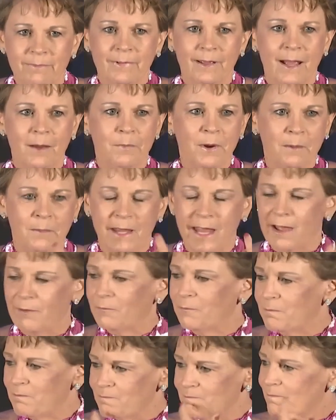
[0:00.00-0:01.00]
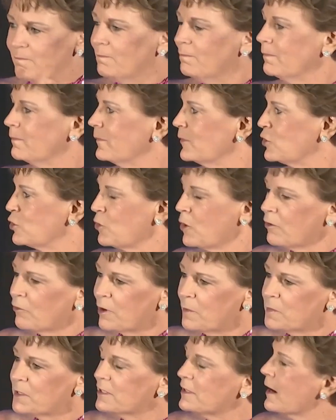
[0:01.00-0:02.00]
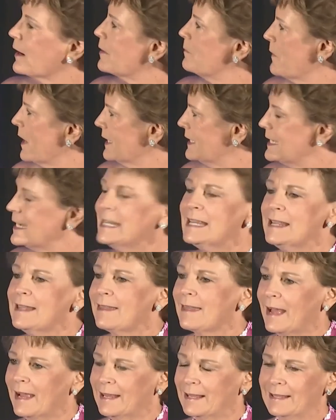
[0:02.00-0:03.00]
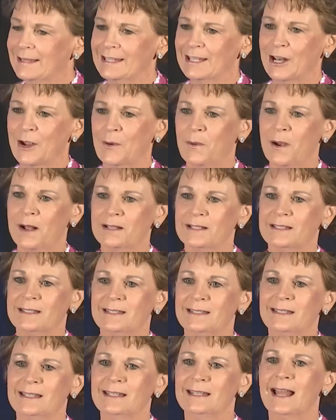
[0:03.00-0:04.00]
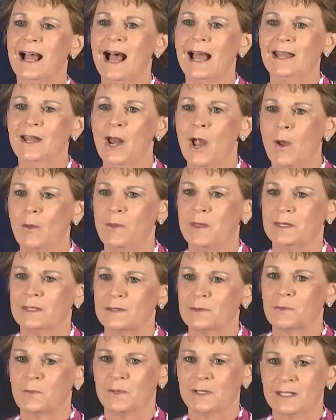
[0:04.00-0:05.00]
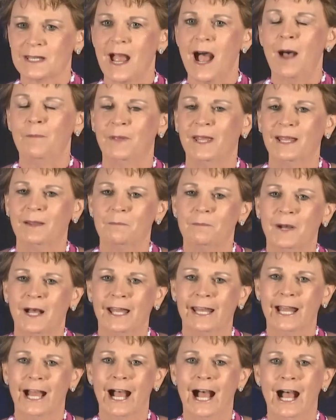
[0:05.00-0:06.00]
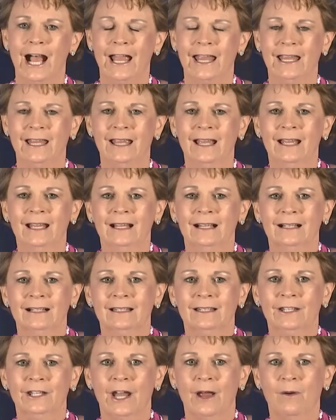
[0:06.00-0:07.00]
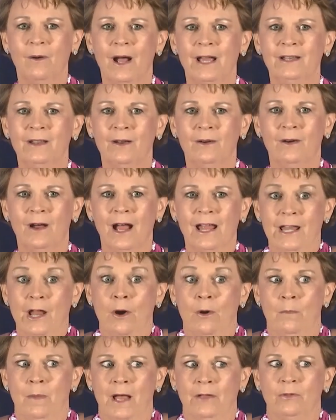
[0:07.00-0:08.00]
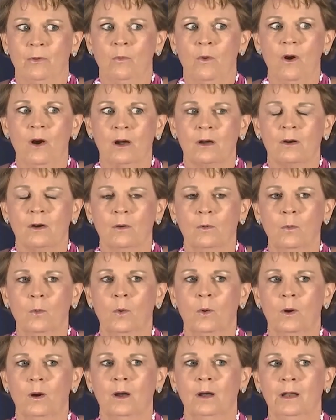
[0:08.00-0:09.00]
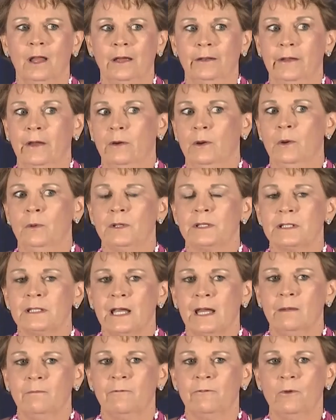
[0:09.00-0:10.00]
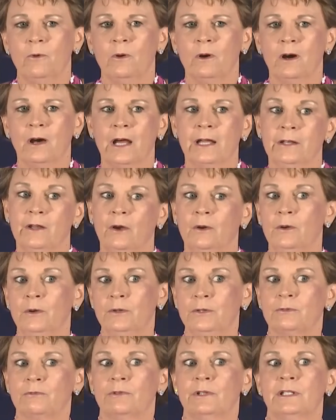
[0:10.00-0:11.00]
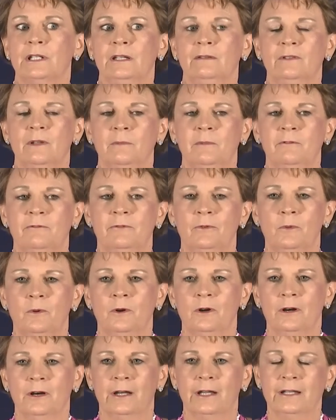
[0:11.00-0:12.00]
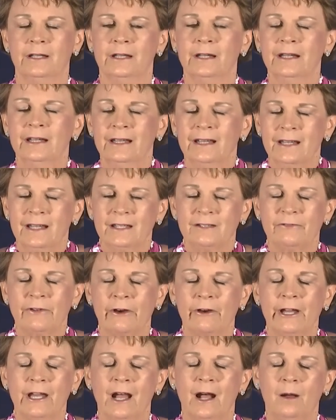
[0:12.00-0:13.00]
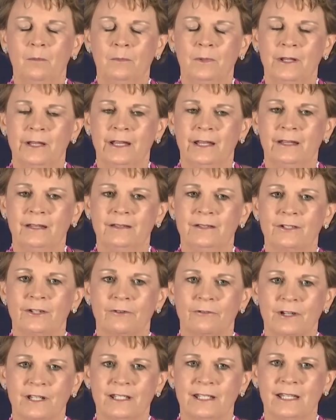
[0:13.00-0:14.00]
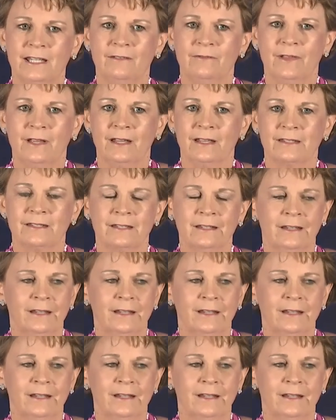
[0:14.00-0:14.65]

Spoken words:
probably have short ribs stuck in my teeth. I did not know this was coming, but I know about the Walker Award. I know who it's named for. I know who's received it before, and it's very humbling to receive this.